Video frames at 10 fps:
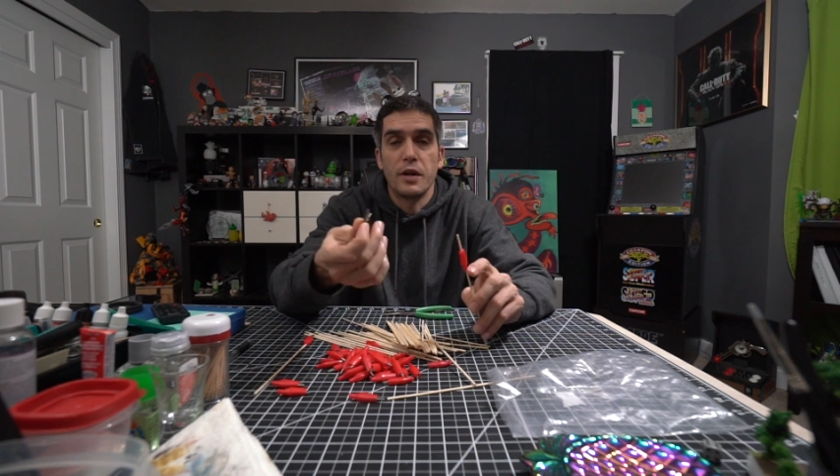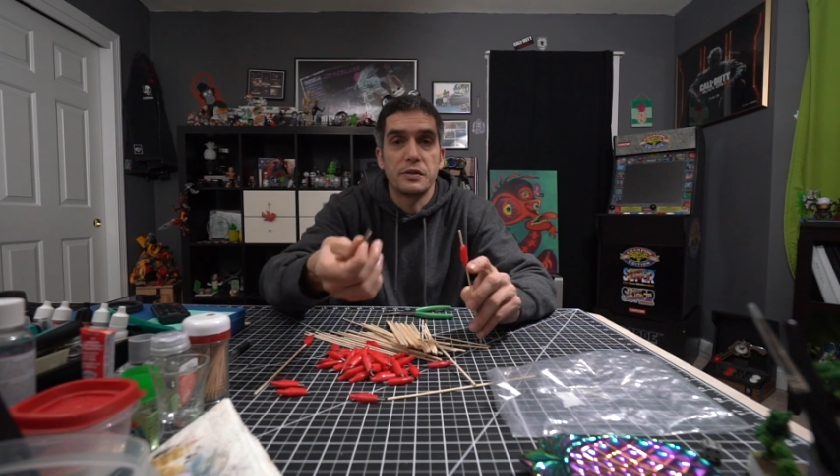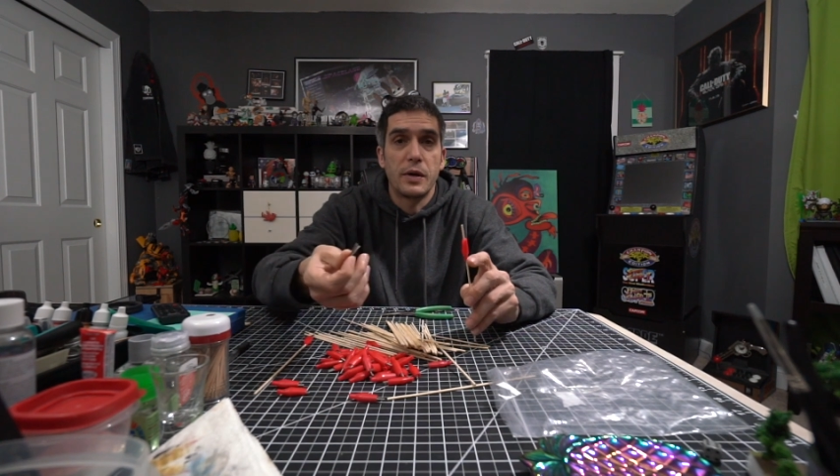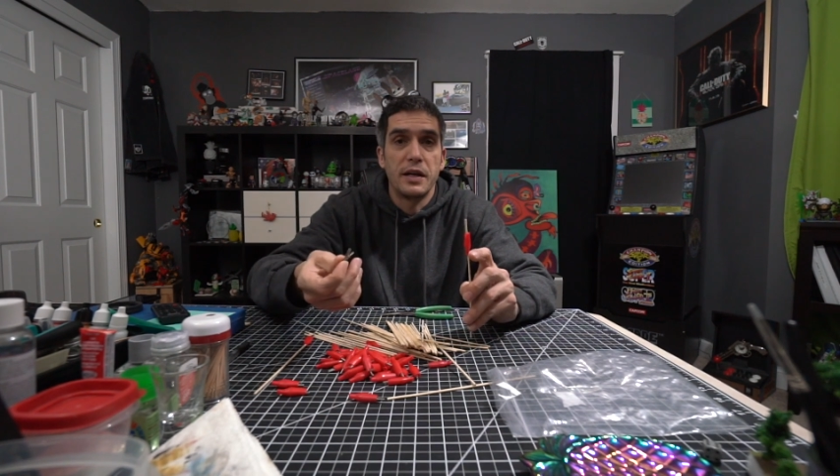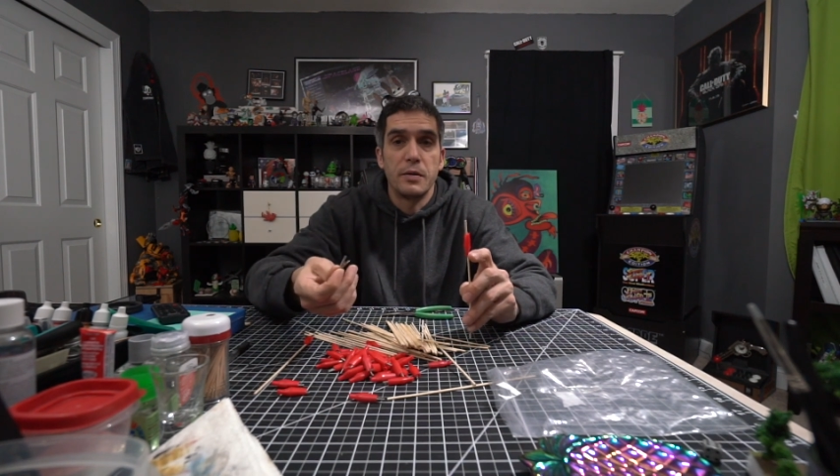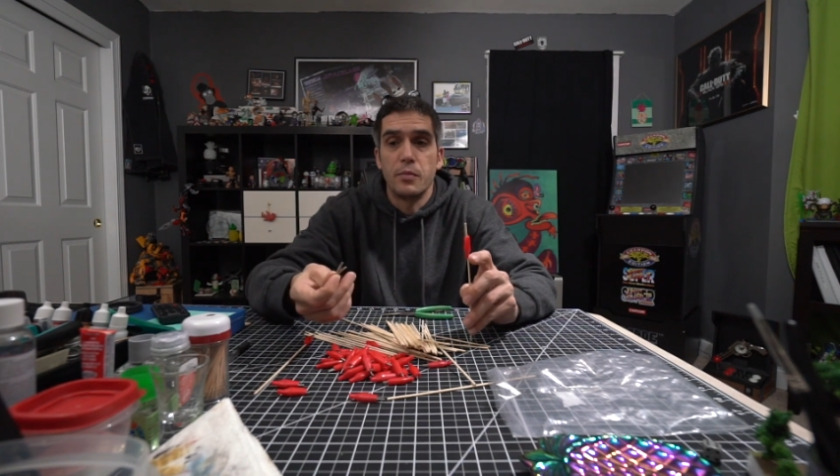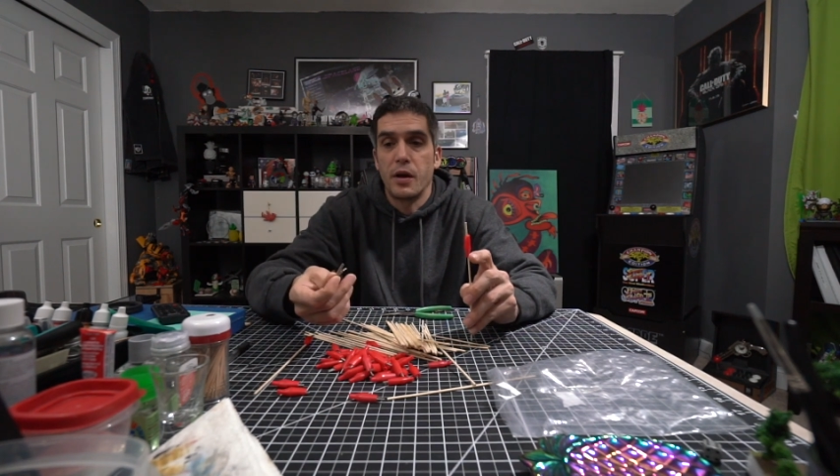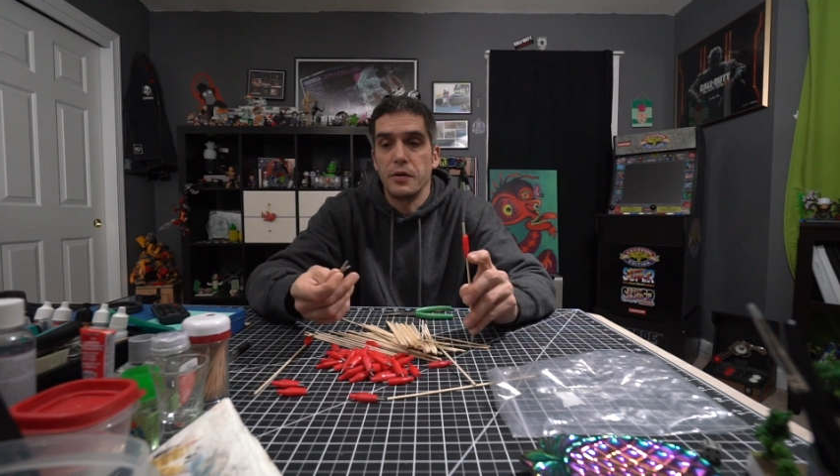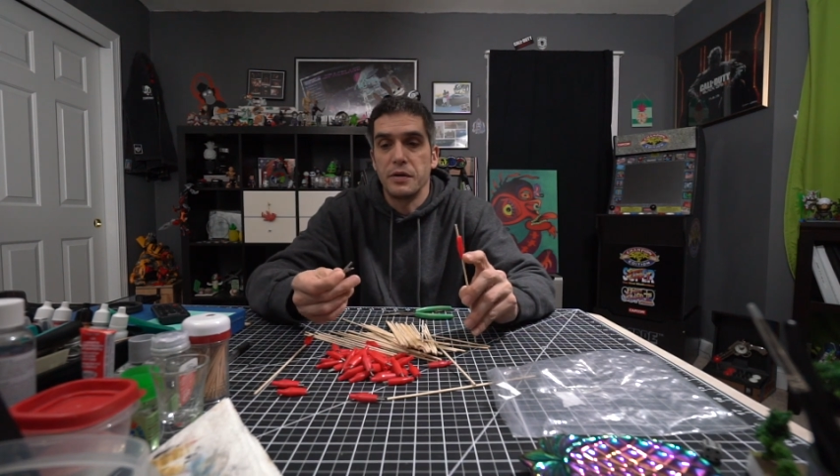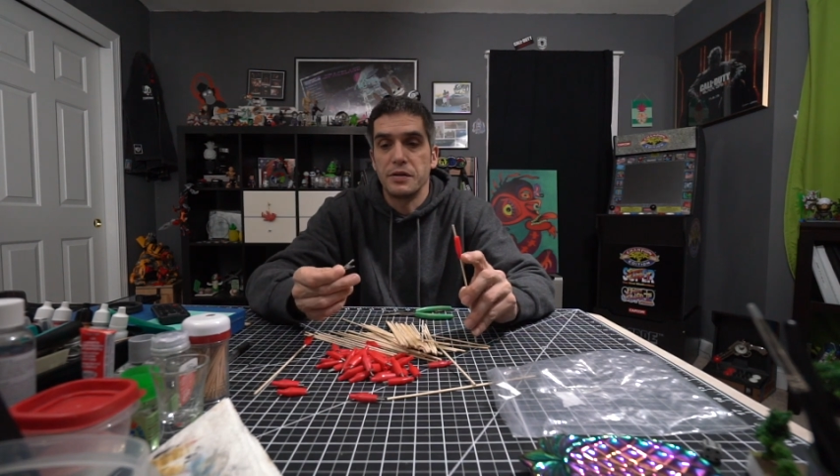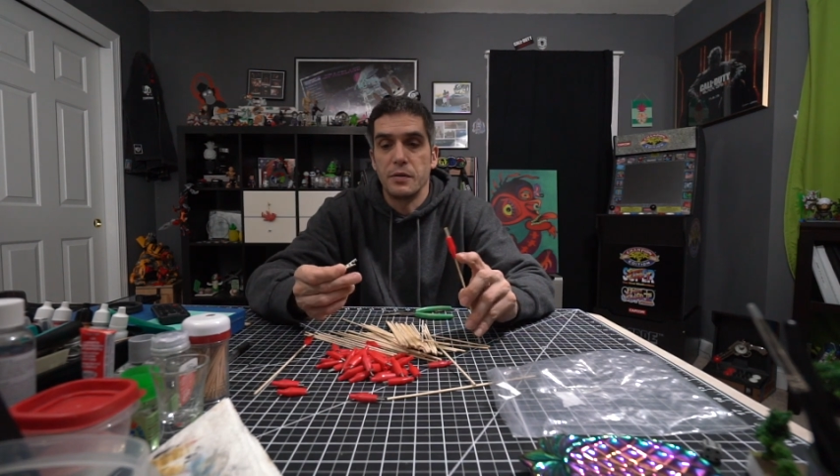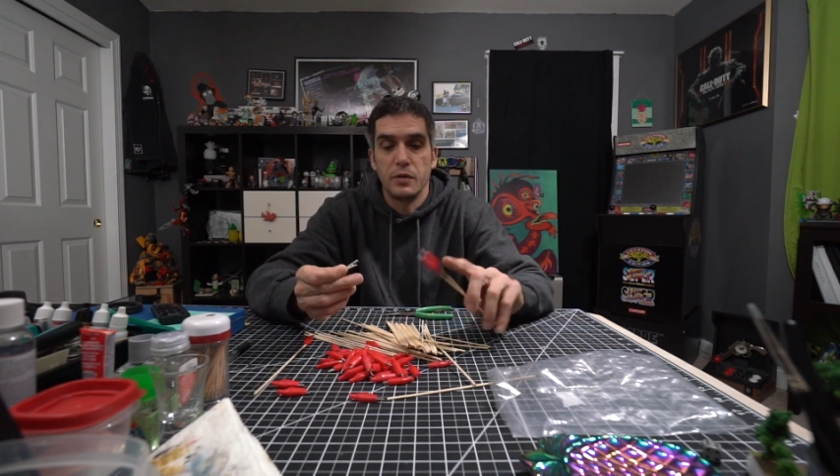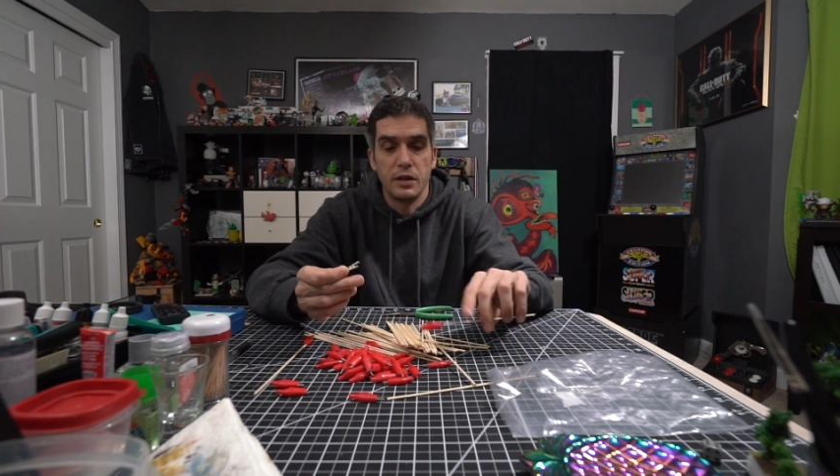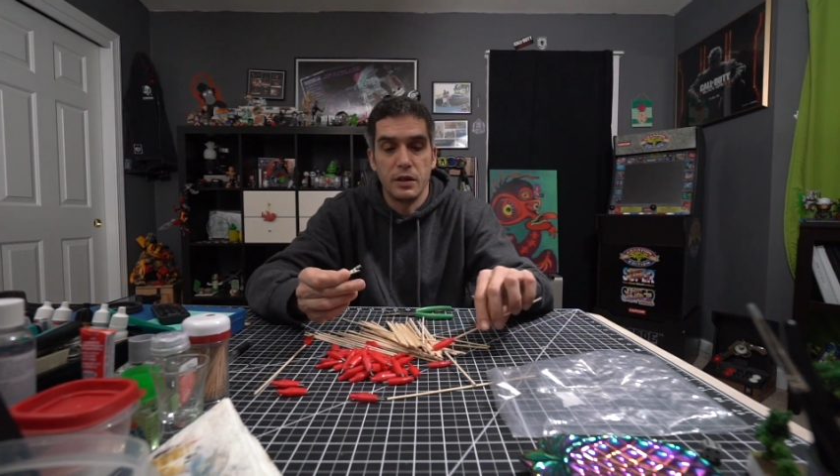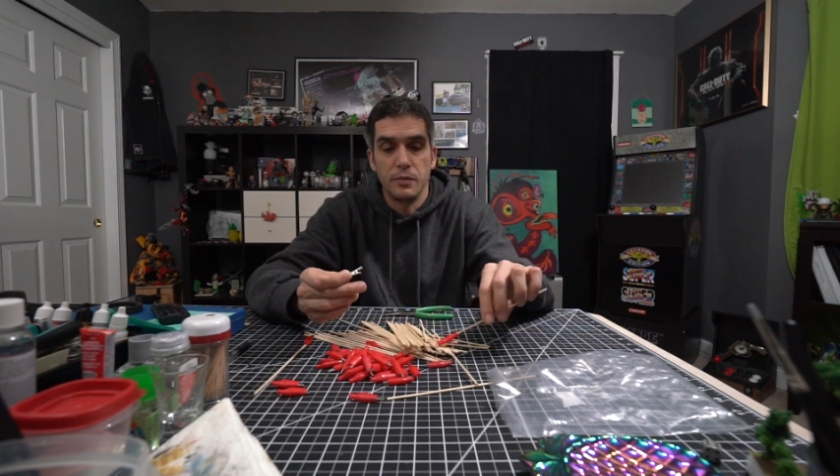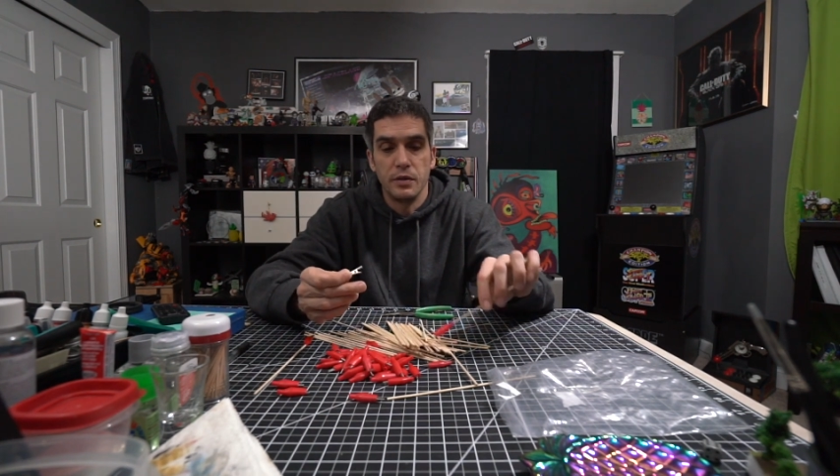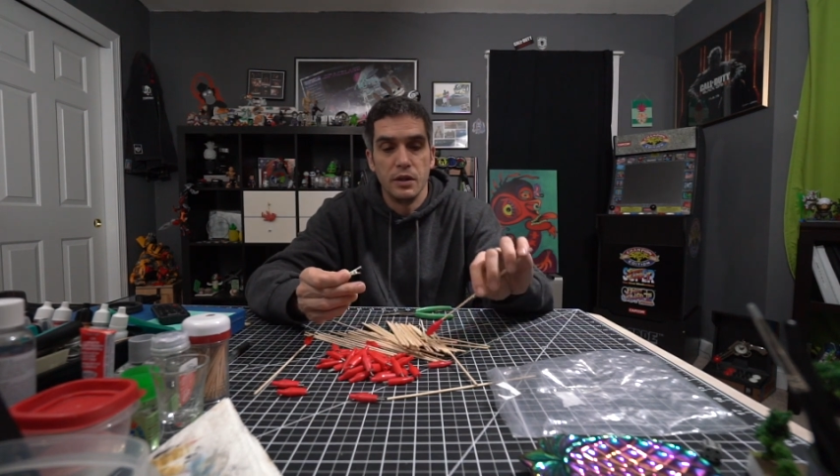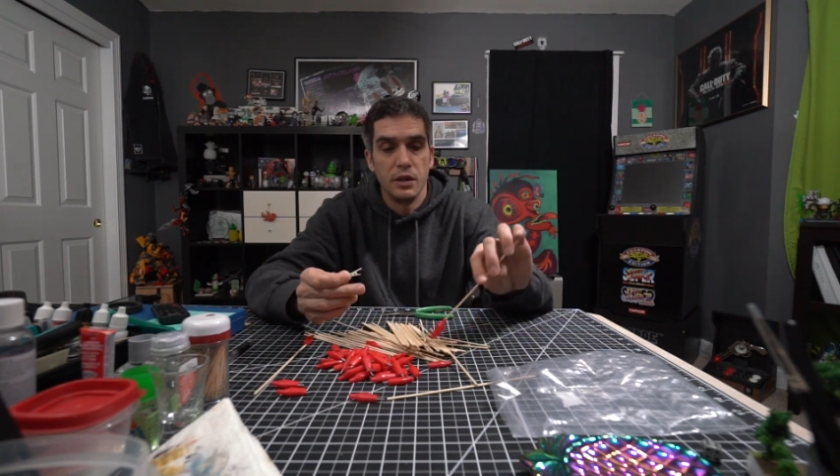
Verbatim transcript: That's why they didn't bother assembling them.